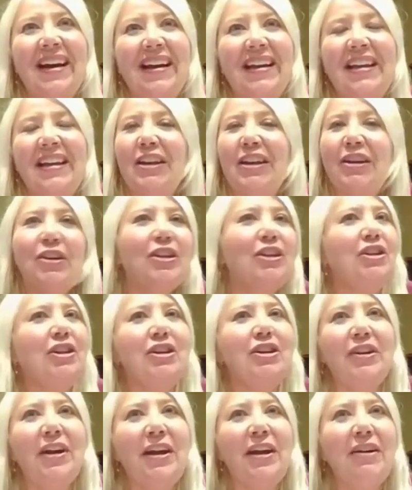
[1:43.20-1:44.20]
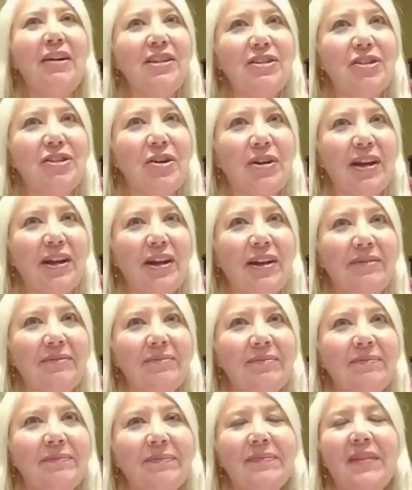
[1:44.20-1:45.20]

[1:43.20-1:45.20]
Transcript: in Goodyear, Arizona.